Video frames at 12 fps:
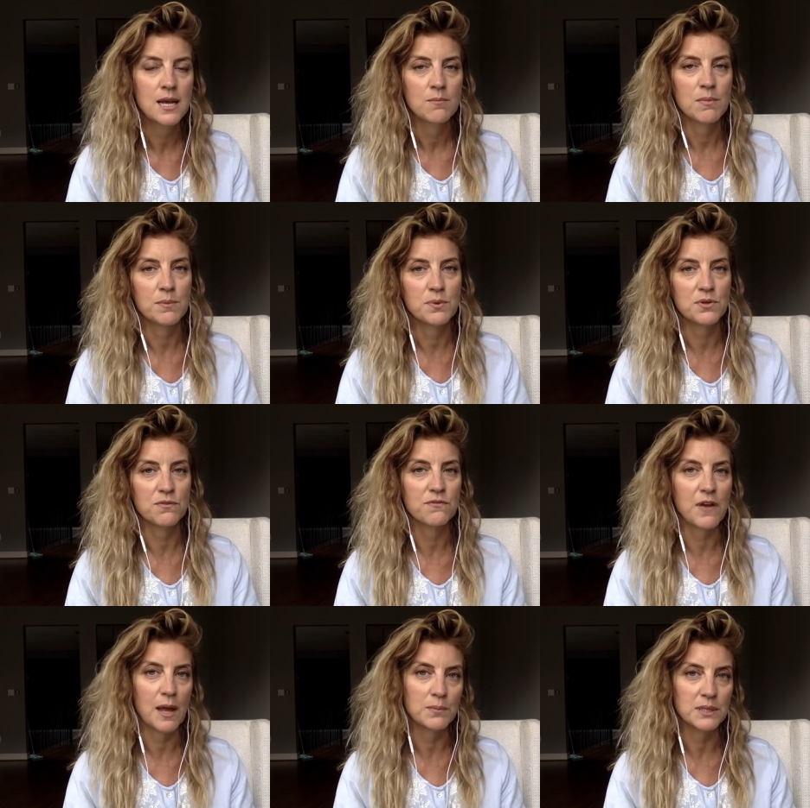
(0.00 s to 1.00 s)
Maybe your
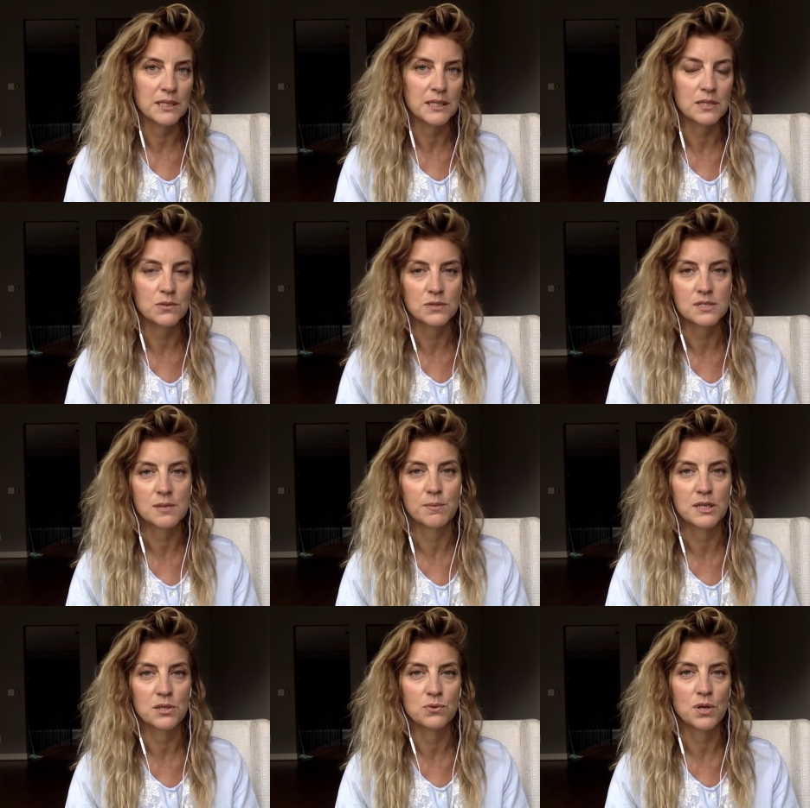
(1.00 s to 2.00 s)
family or
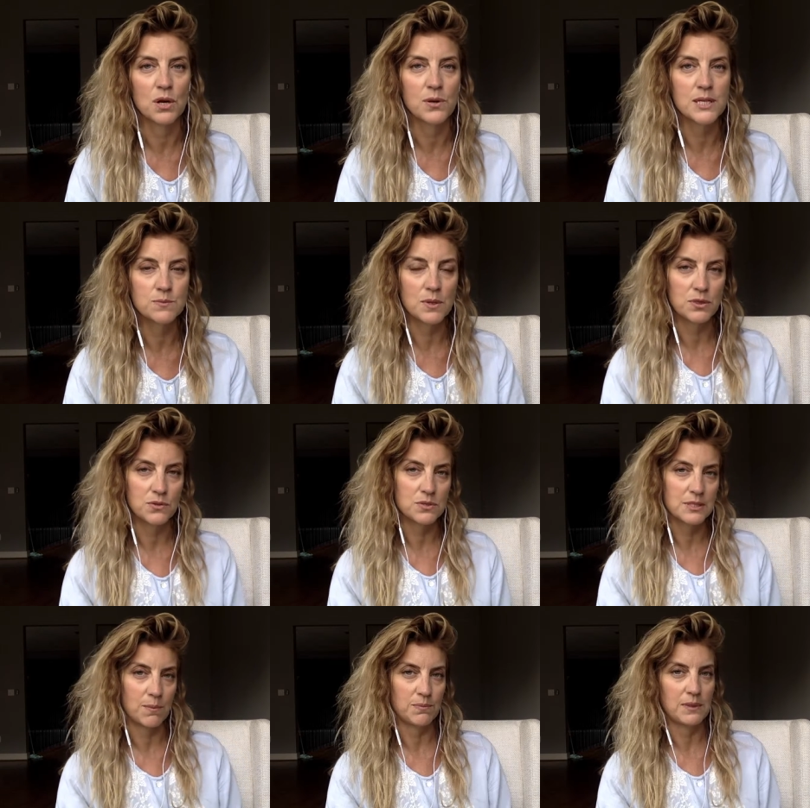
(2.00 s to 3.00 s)
somebody you know has been through
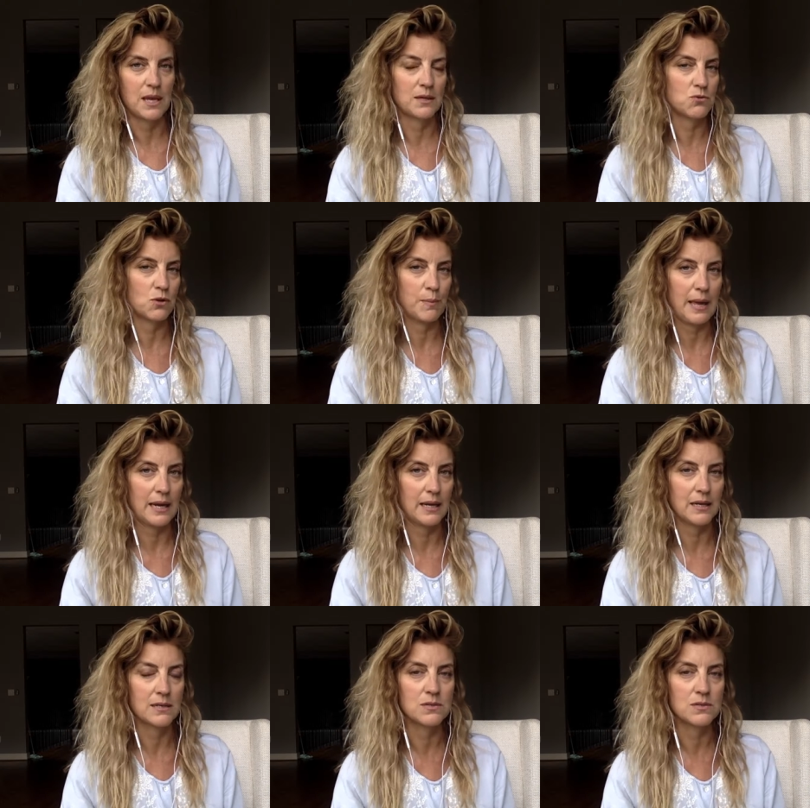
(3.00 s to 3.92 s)
something traumatic,